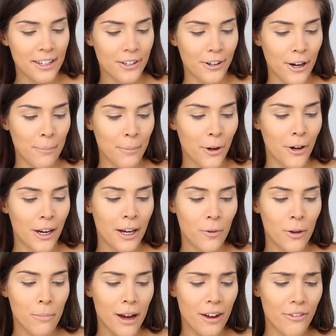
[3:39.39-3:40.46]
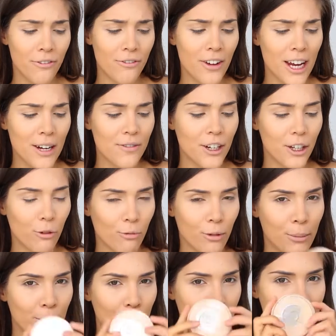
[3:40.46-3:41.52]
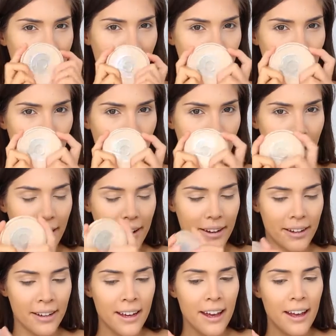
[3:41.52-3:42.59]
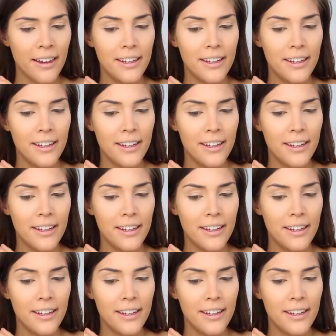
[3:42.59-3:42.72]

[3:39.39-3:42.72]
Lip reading: so I'm going in with my favorite Rimmel Stay Matte Powder.